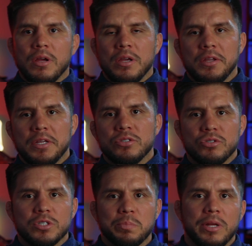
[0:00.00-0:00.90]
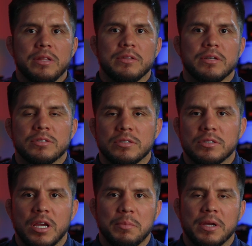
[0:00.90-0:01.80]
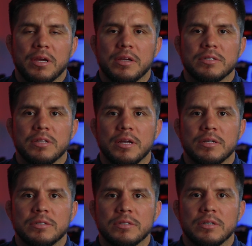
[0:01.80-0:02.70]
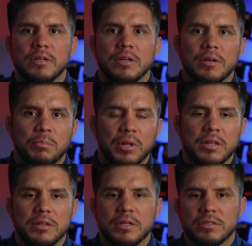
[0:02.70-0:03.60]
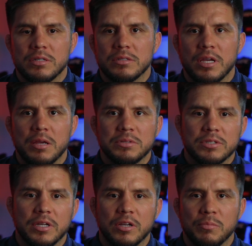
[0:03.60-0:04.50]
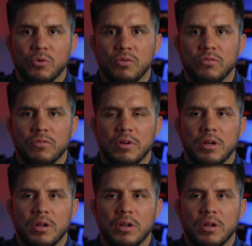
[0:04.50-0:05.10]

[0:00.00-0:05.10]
He needs to just play the distance game and kick his legs. Play the distance game, stick and move.